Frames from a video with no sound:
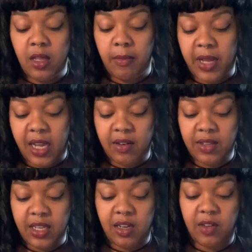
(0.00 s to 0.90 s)
But I don't
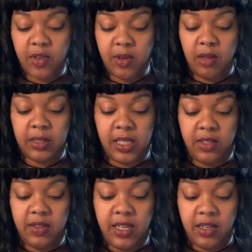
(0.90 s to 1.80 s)
get overwhelmed and like
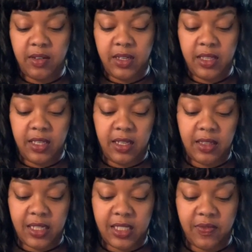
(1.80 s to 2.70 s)
you can't do anything.
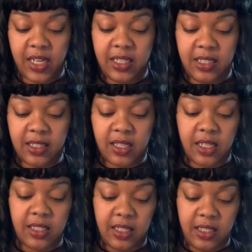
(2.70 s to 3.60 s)
Lots of ideas,
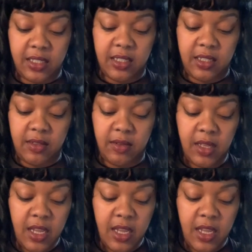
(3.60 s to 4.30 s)
lots of things to do.